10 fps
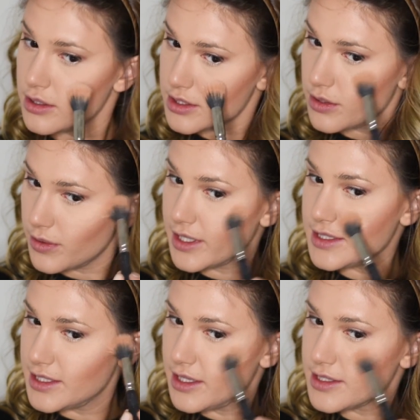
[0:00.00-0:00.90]
So when I
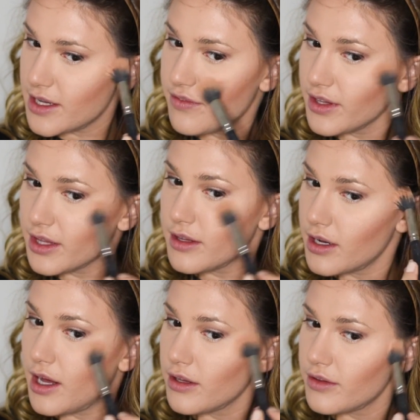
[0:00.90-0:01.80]
see this, I feel like the
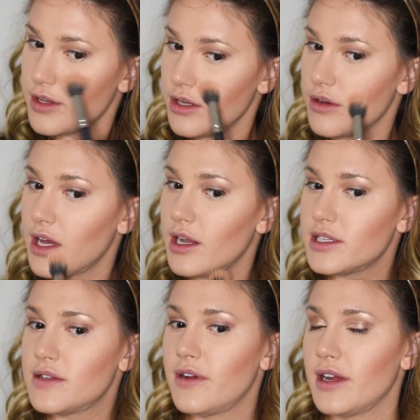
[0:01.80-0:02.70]
color that you
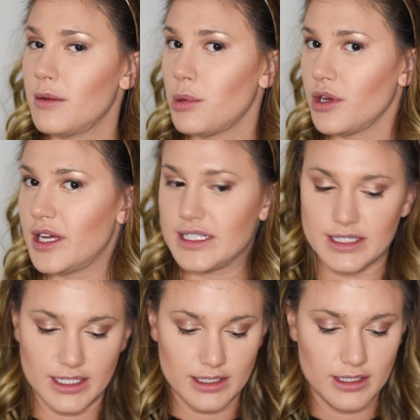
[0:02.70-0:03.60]
get is very
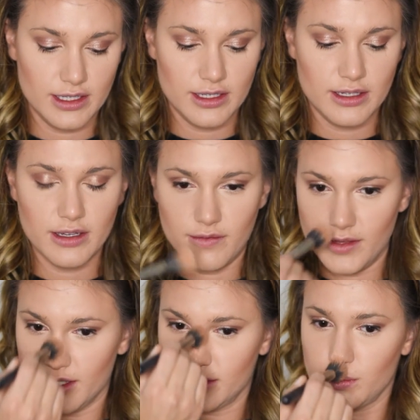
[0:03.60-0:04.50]
pearlescent, if
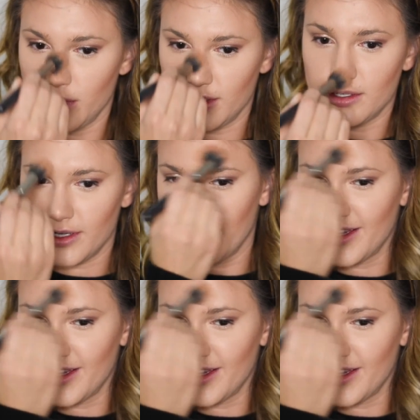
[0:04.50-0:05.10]
that's a word.